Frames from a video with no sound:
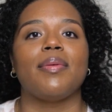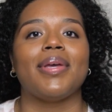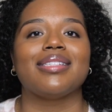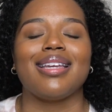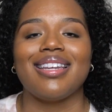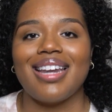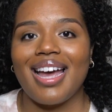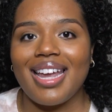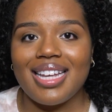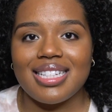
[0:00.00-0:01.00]
amazing
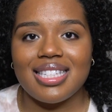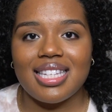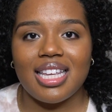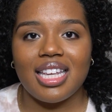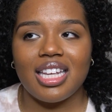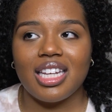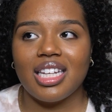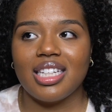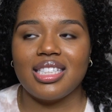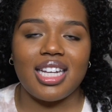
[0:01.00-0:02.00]
night,
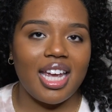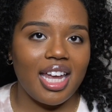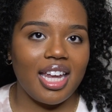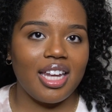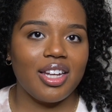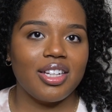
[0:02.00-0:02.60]
day,